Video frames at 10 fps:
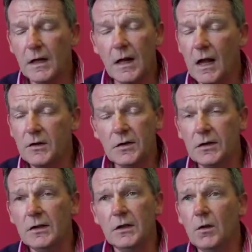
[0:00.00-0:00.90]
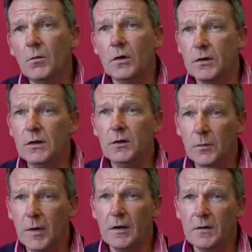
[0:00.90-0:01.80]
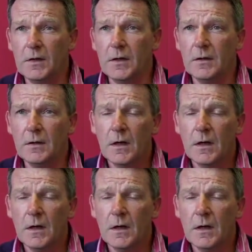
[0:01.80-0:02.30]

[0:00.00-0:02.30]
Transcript: and I just didn't know what to do about it.